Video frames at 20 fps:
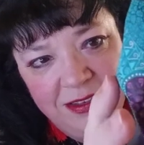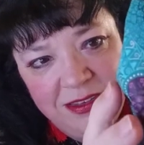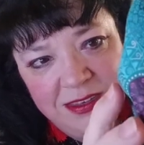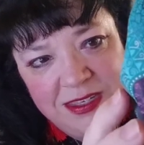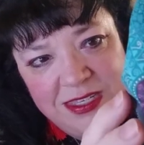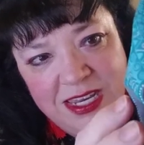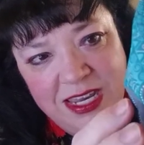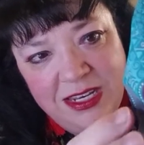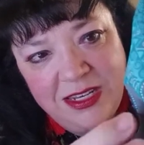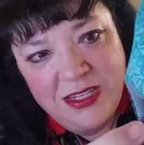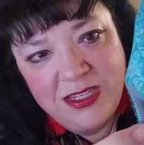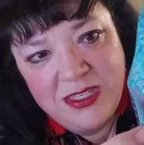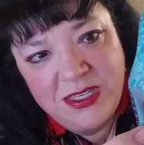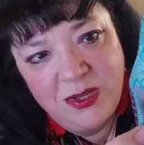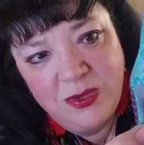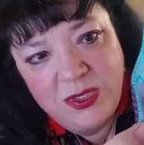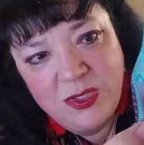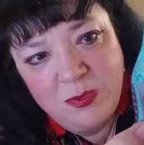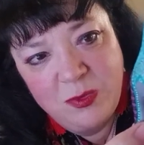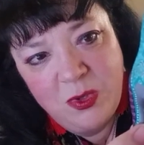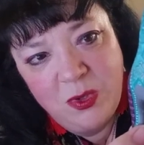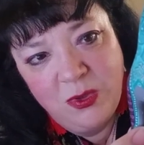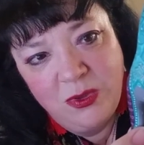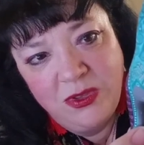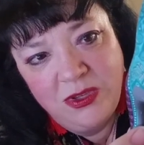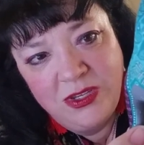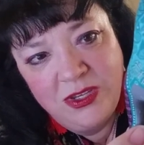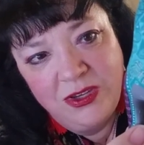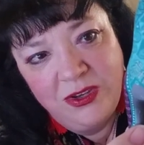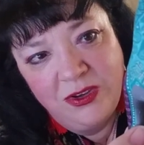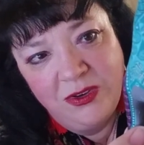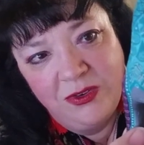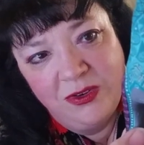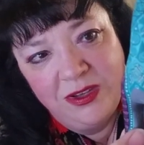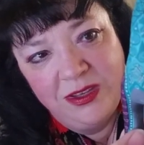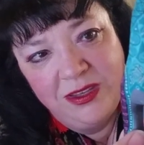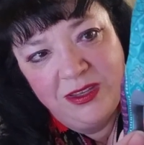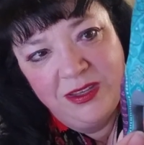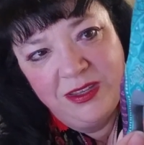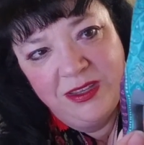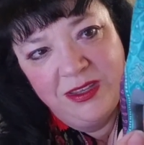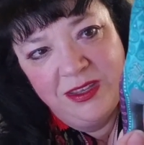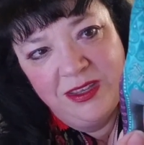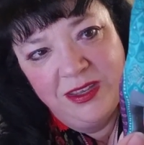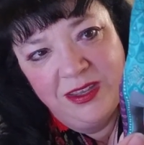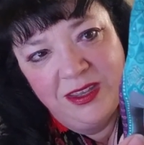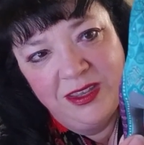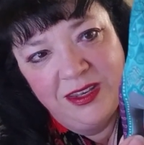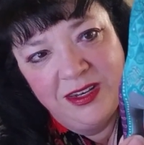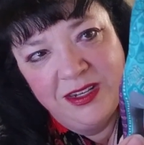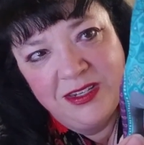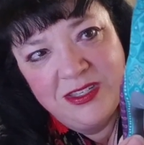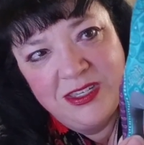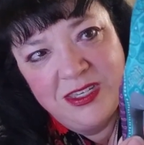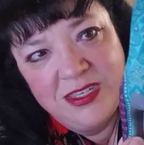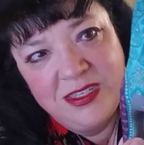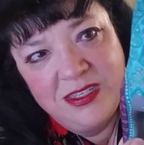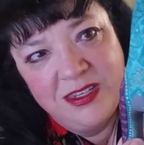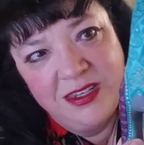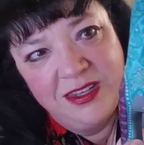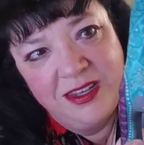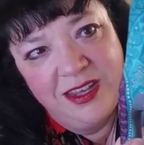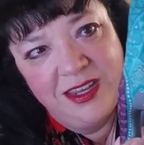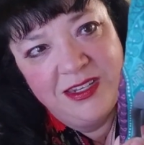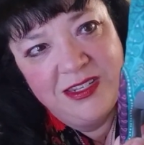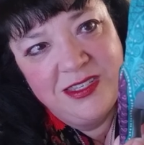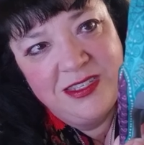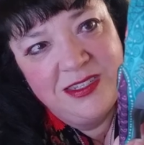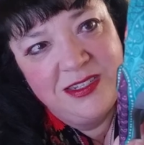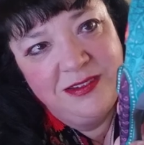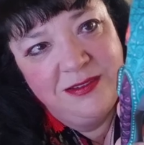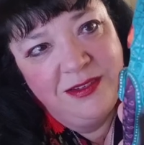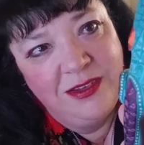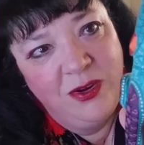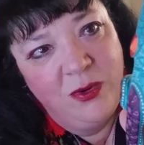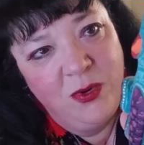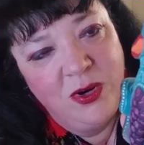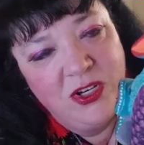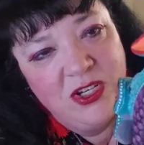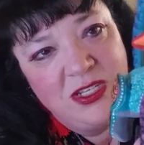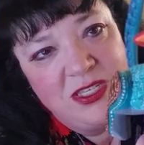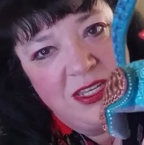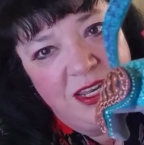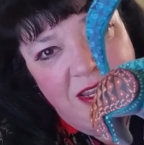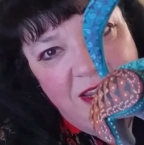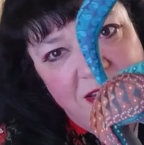sanded so smooth too and it's just I just gorgeous.